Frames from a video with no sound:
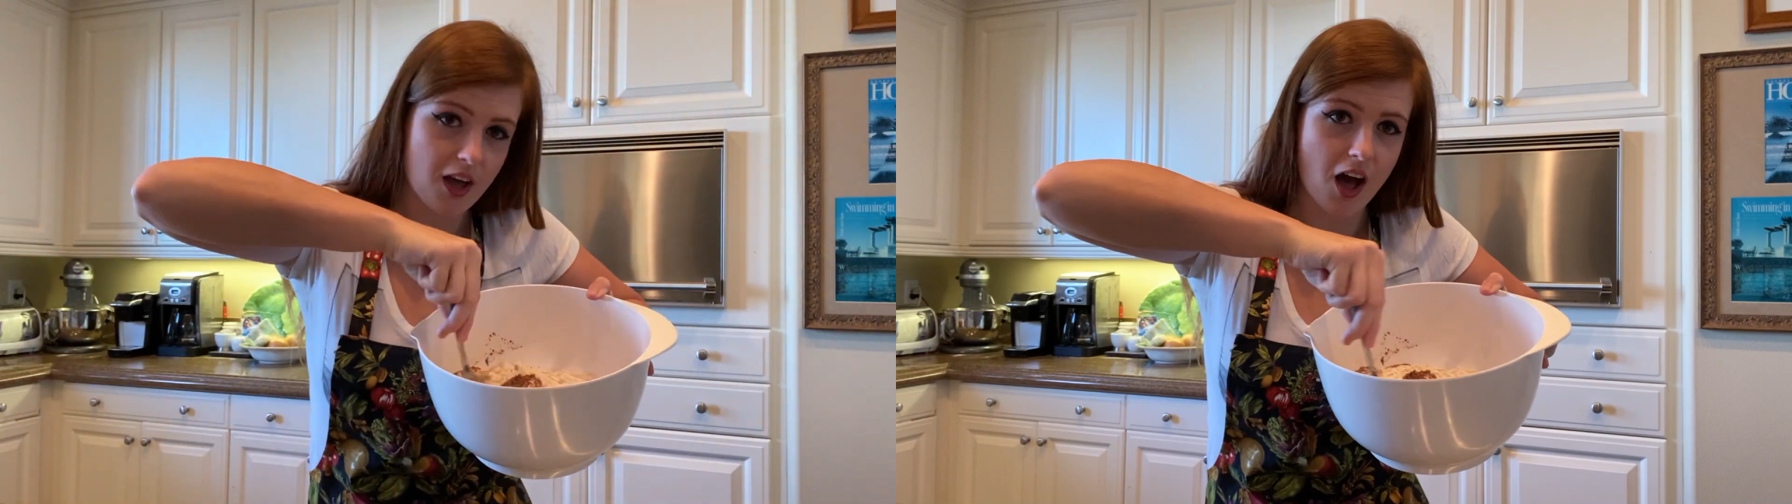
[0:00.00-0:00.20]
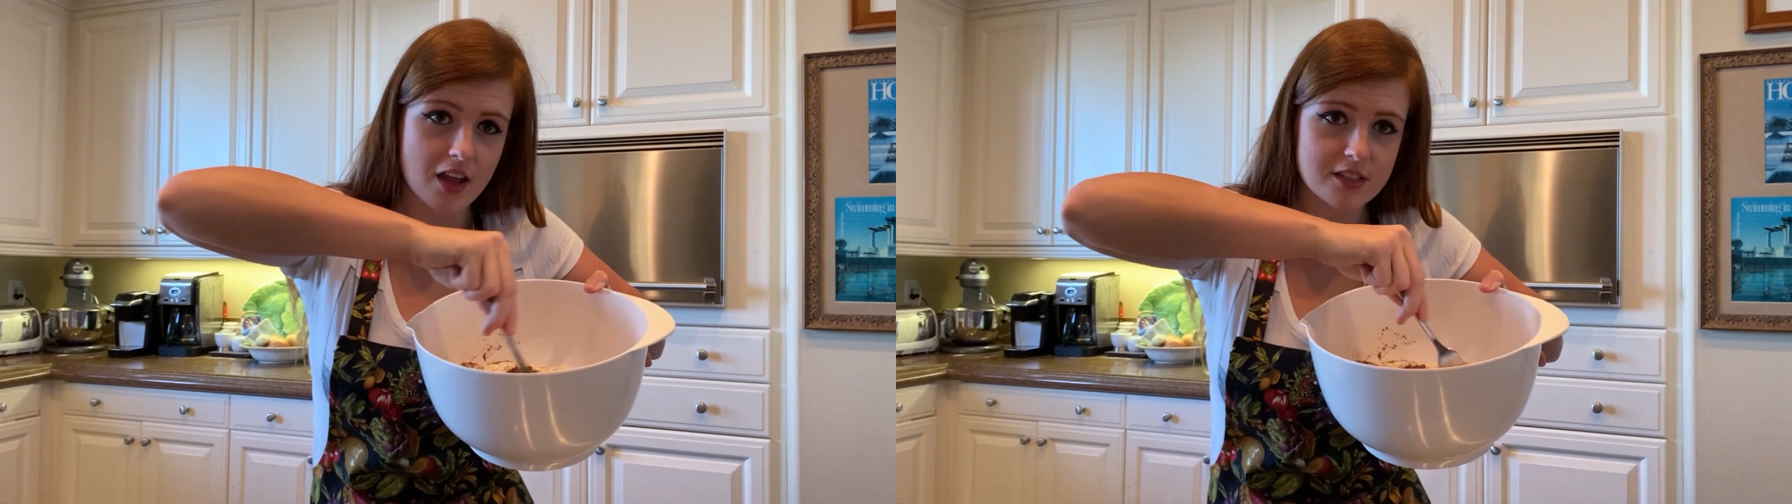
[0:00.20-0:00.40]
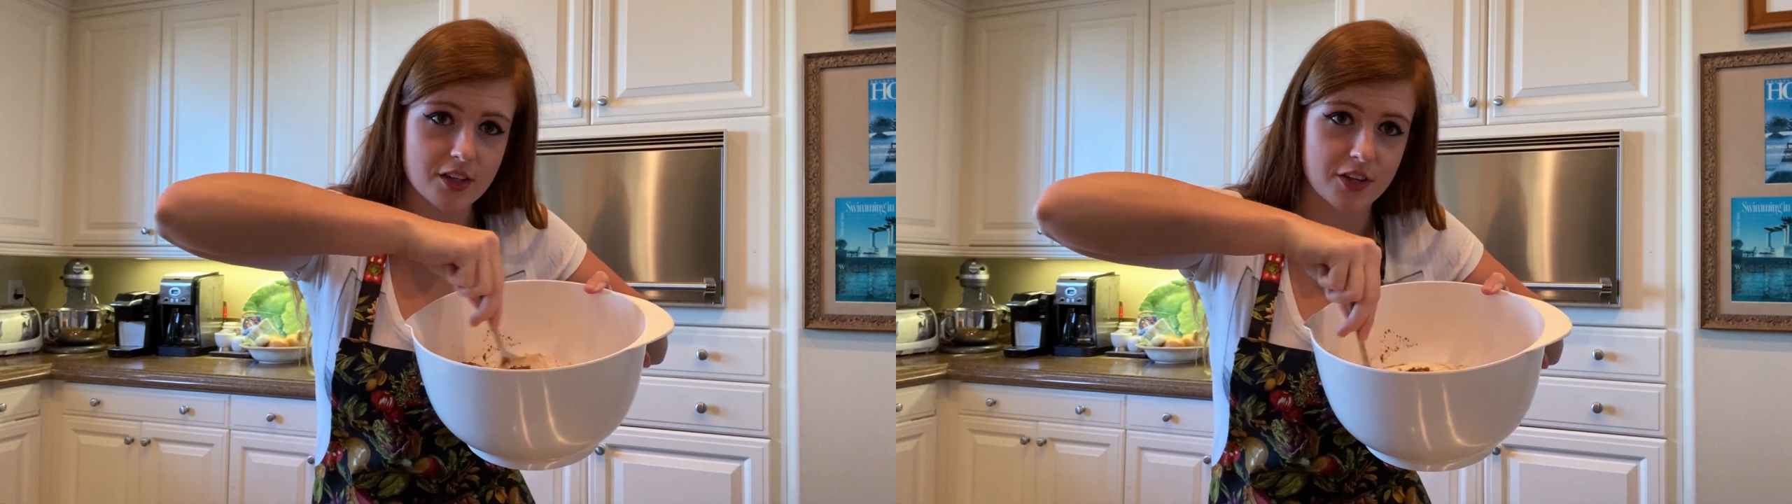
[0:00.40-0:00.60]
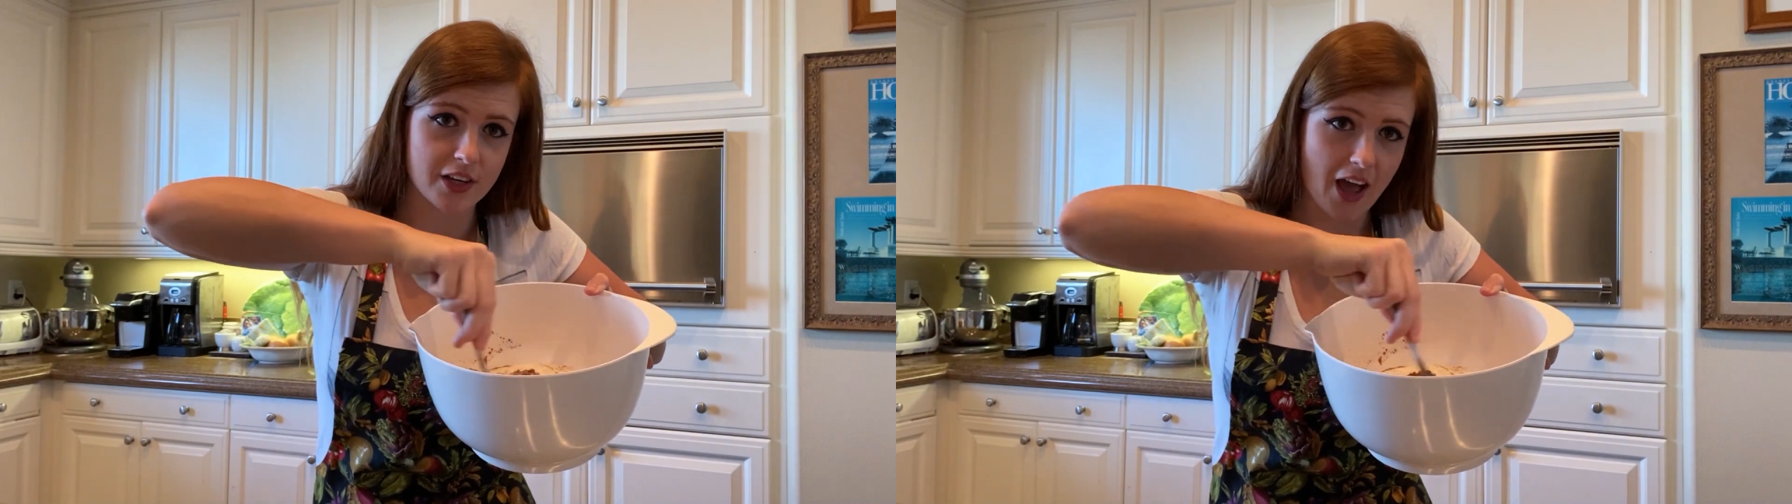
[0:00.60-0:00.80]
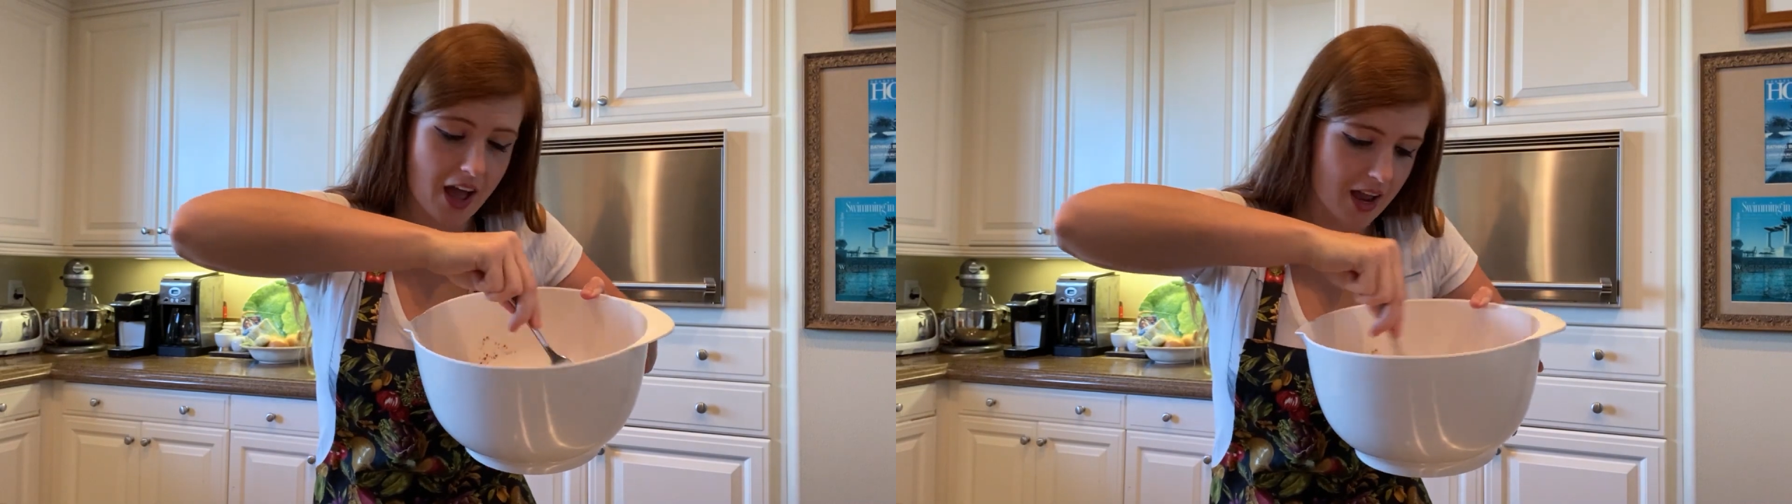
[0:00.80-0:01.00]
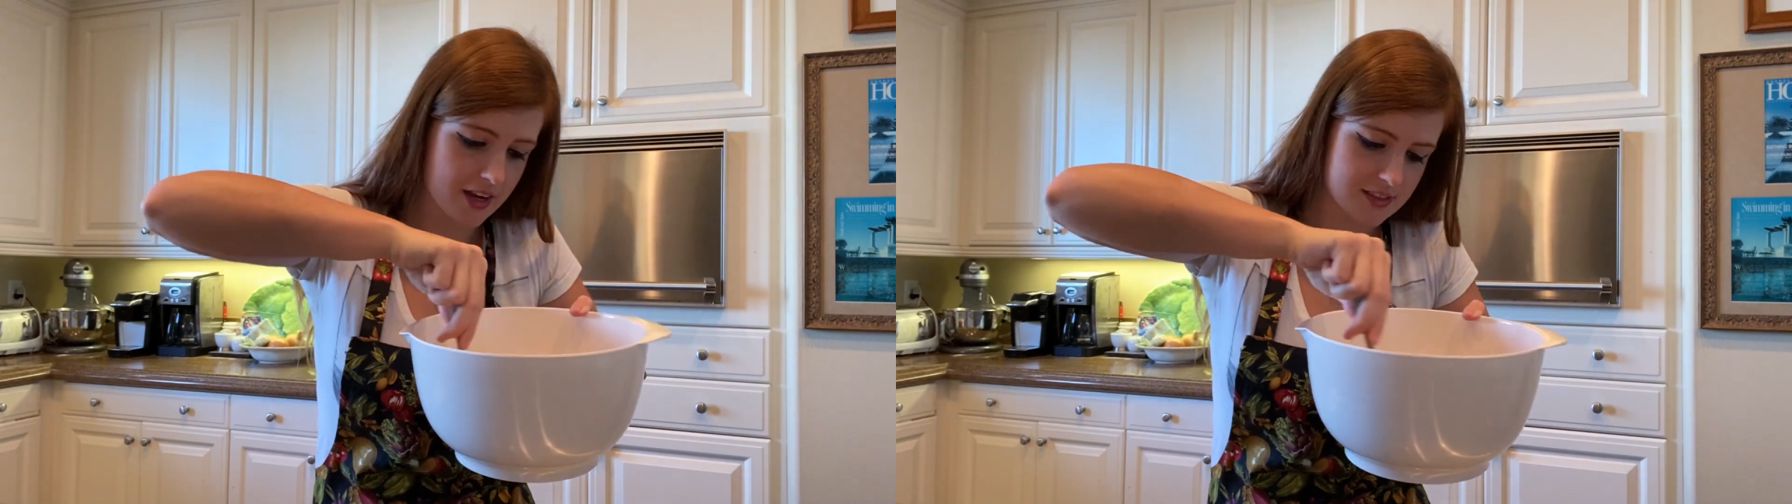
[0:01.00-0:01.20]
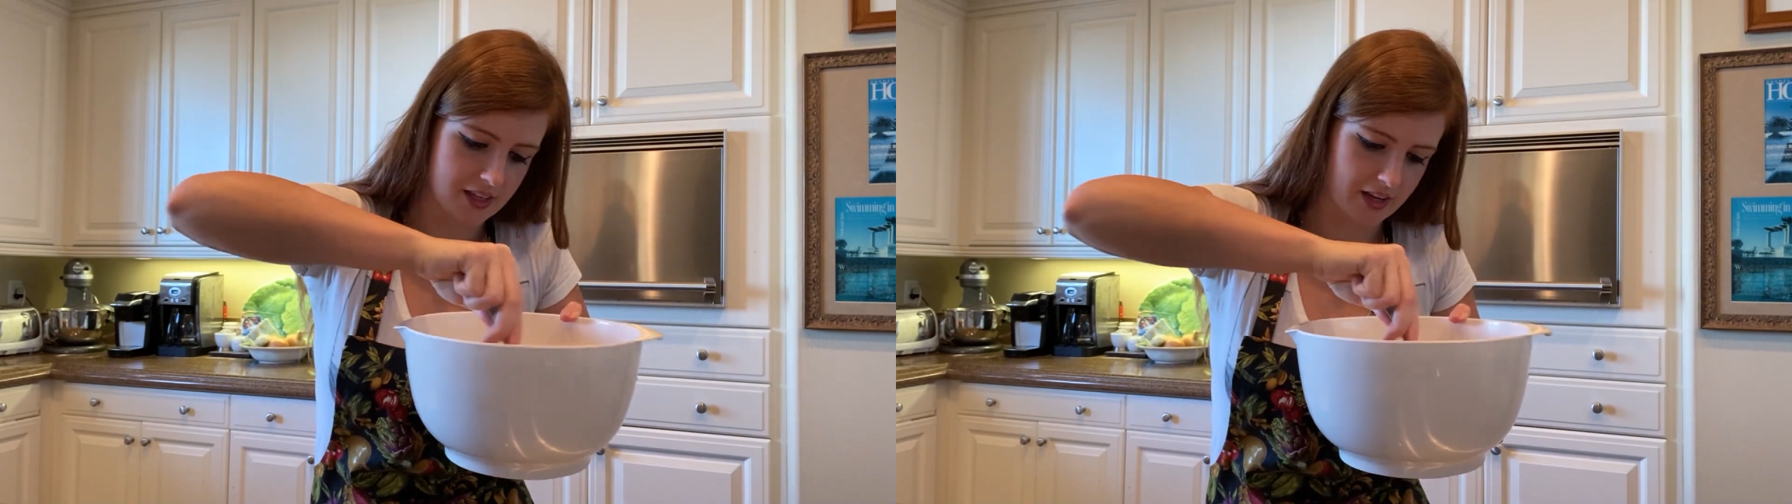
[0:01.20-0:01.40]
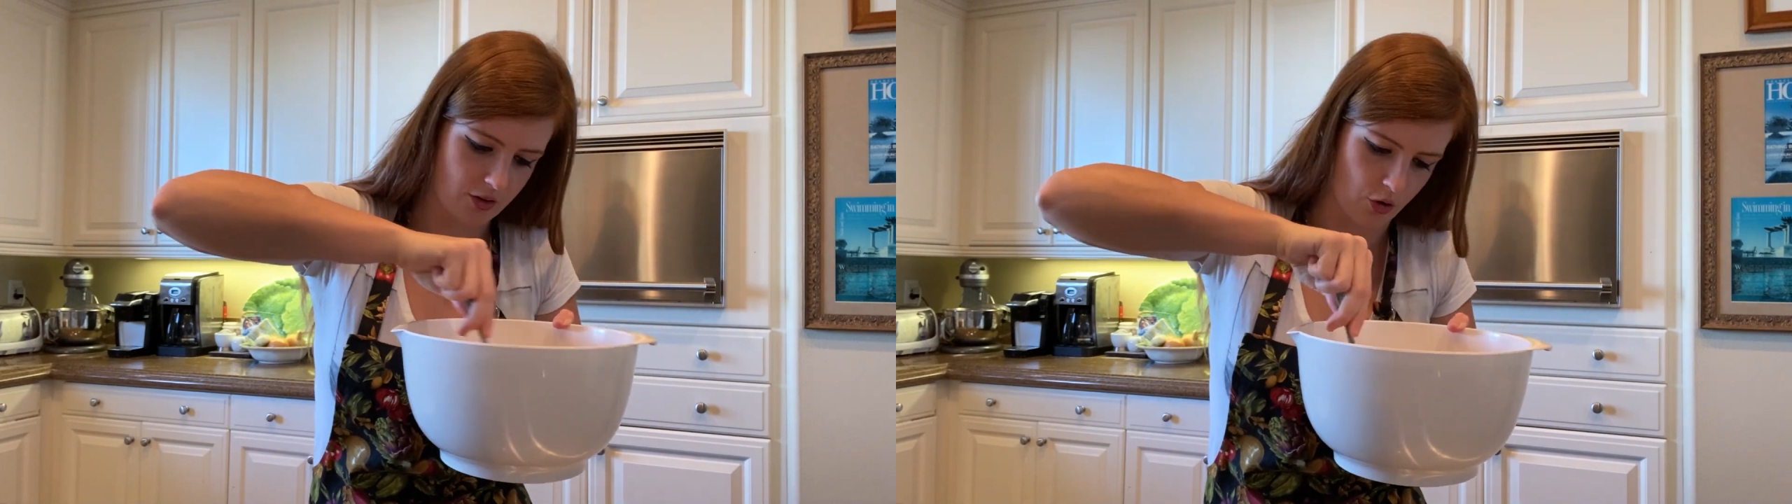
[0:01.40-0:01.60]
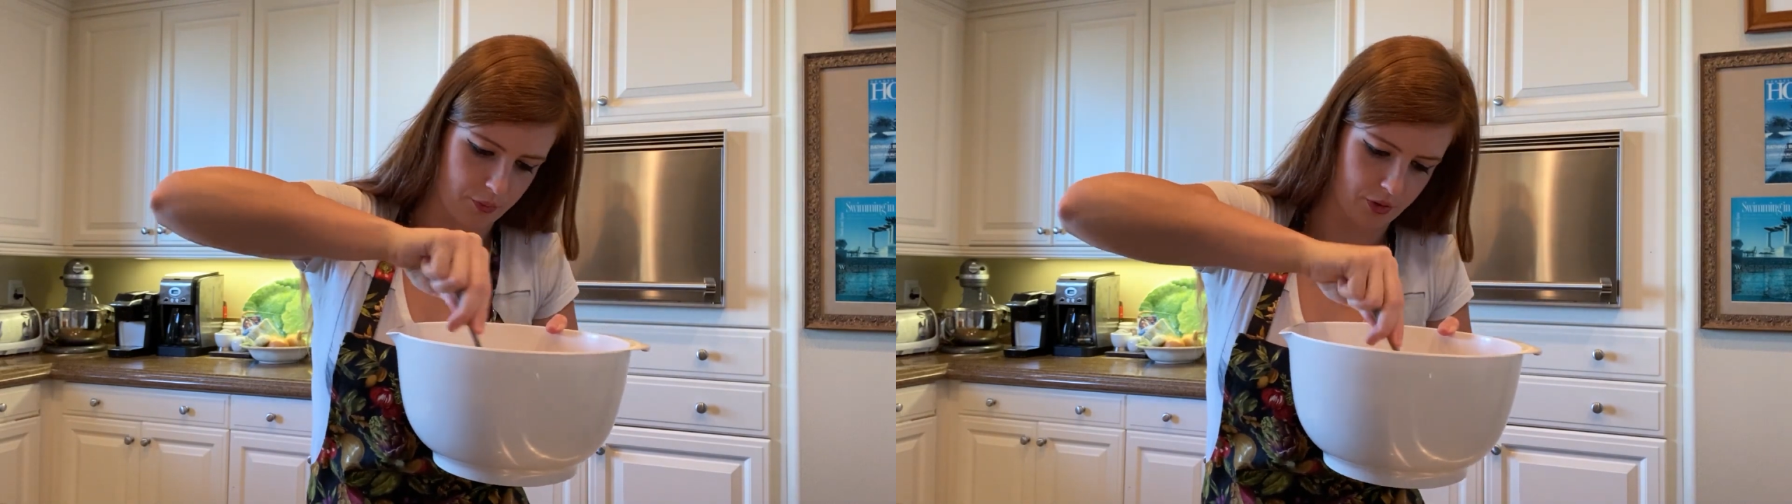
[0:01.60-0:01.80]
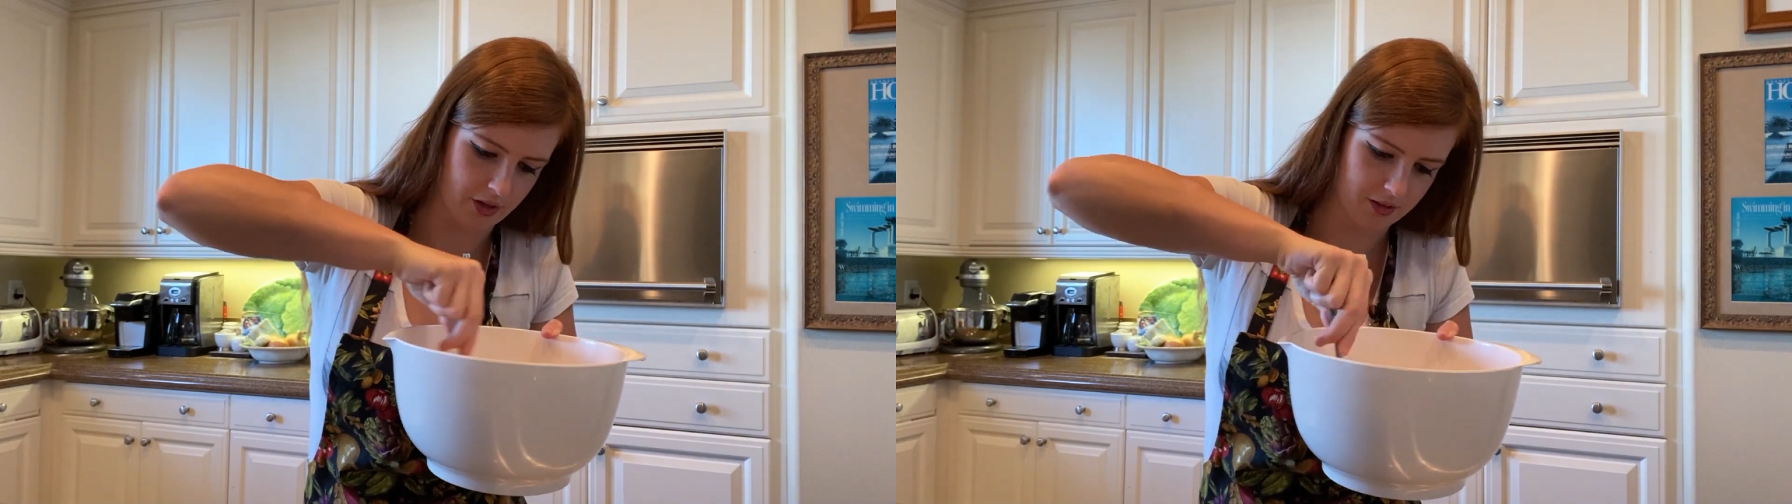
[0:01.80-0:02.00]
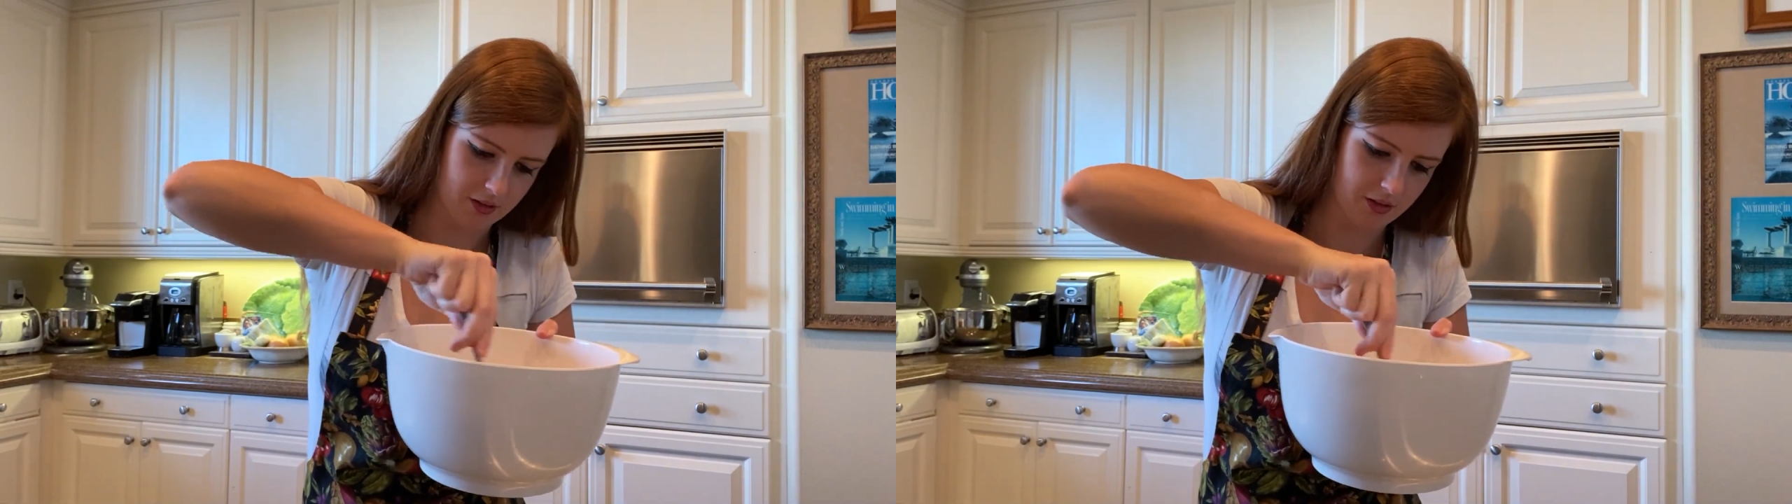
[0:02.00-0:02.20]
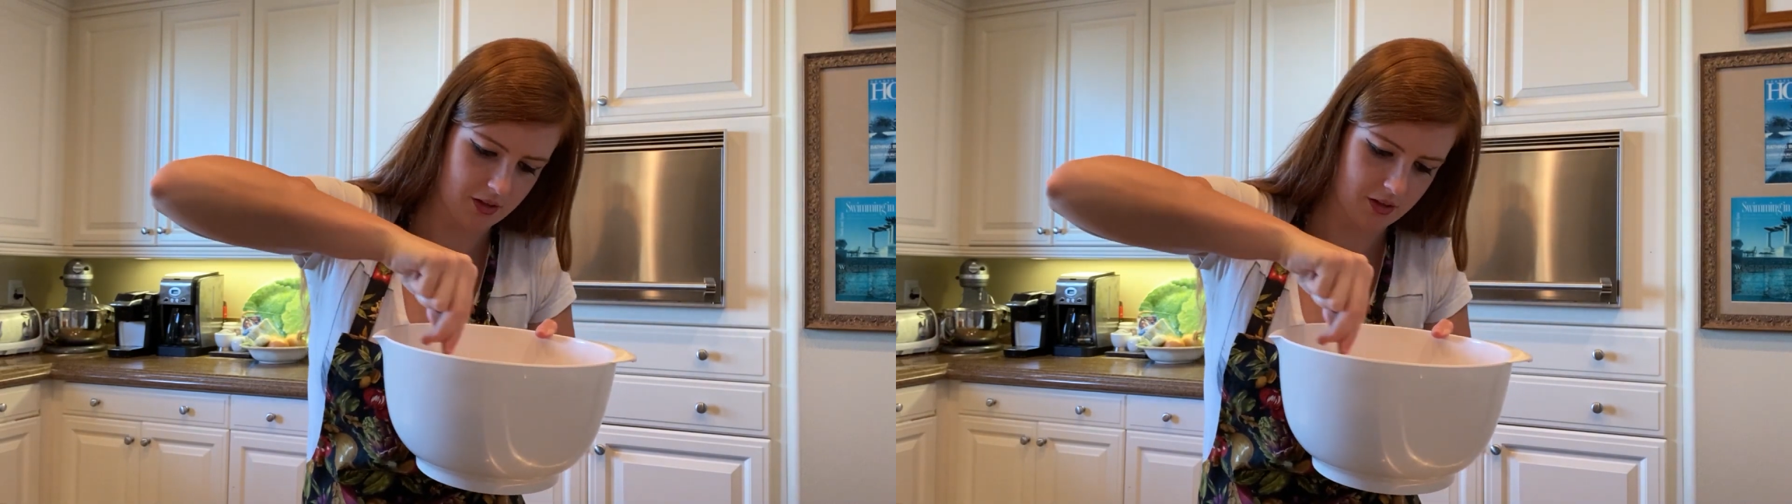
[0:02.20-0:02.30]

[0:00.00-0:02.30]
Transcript: until they're nice and incorporated.